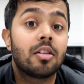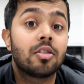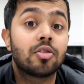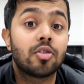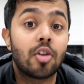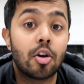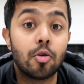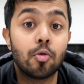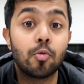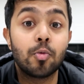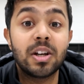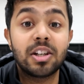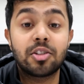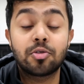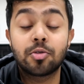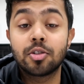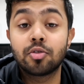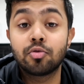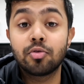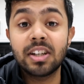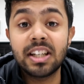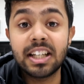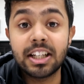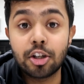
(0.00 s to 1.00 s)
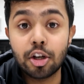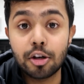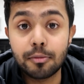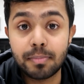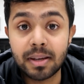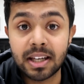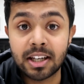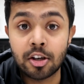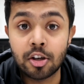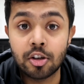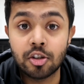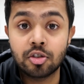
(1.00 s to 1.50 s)
So which was really good,
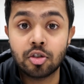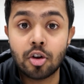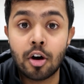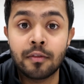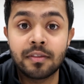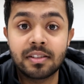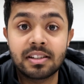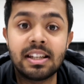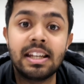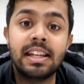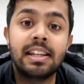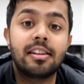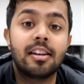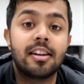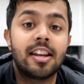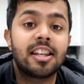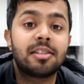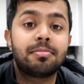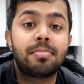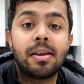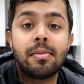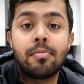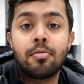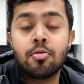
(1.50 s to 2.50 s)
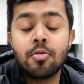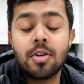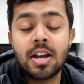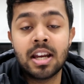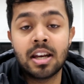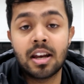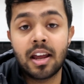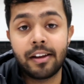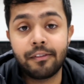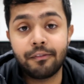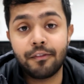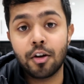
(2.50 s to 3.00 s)
because obviously the less people
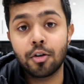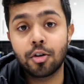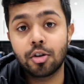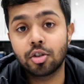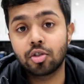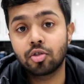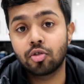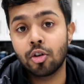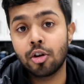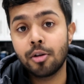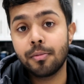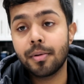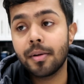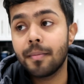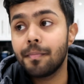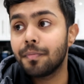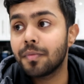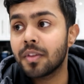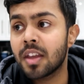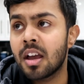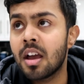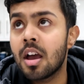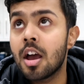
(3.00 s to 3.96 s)
in a focus group,